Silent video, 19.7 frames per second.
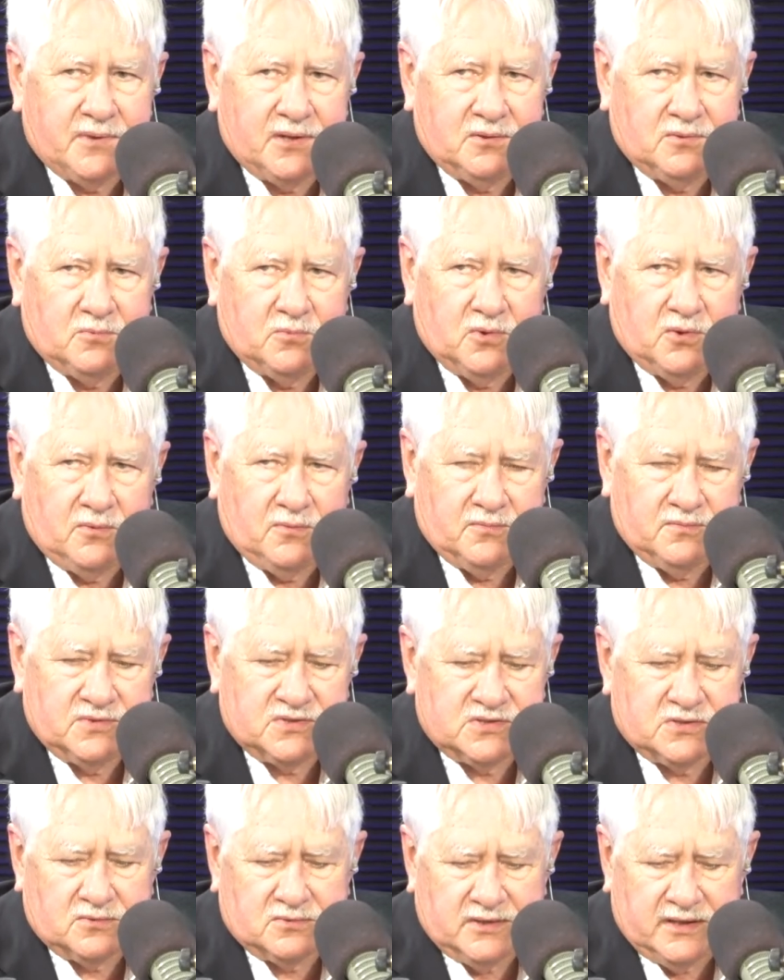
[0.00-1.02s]
And we'll
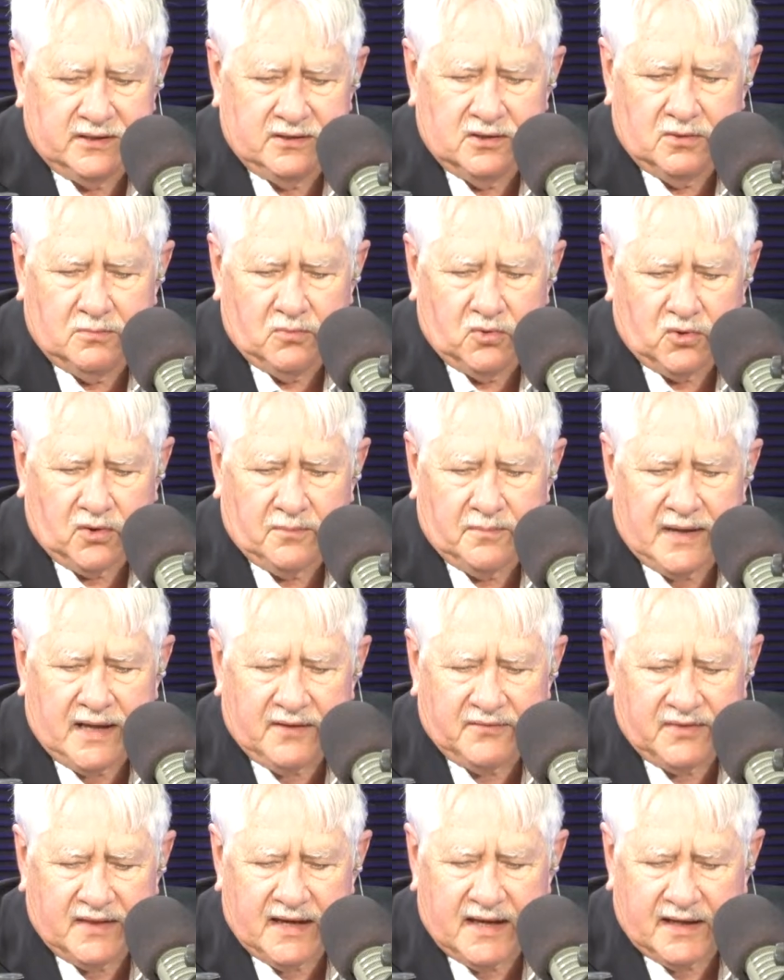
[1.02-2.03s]
certainly know more
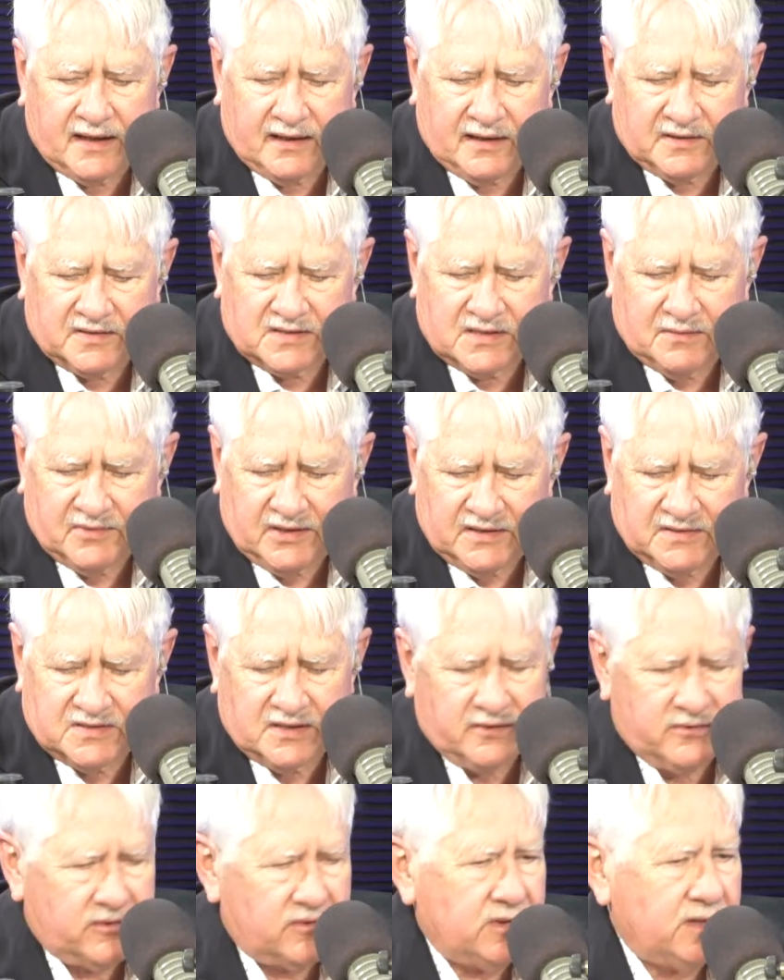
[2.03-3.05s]
about that as some of these
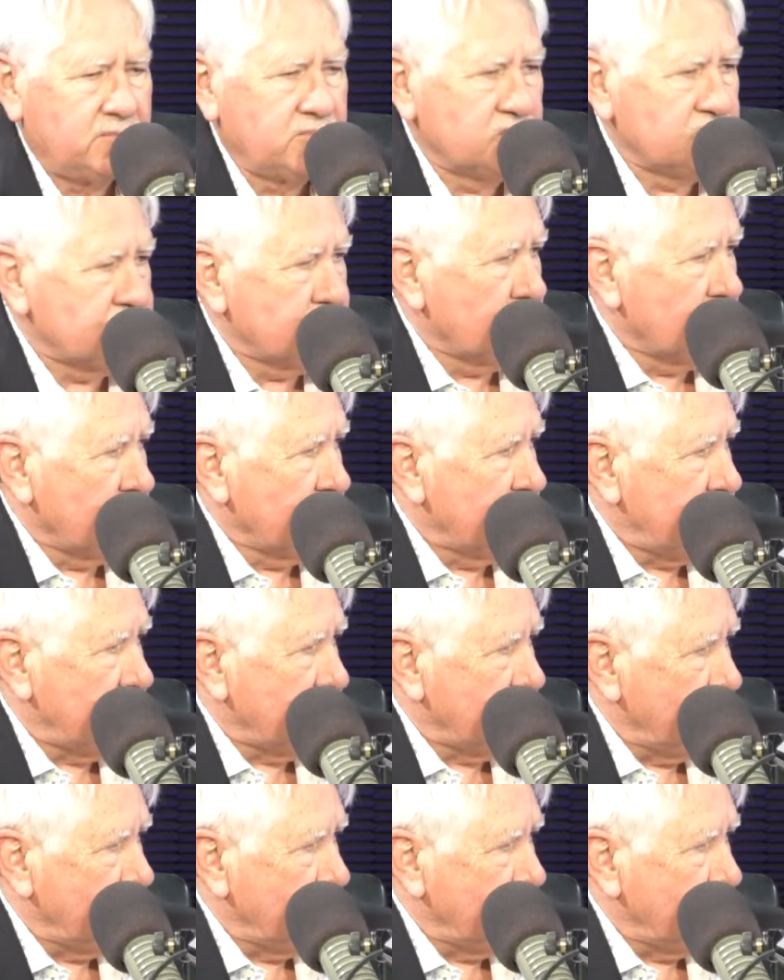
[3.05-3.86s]
other numbers roll in.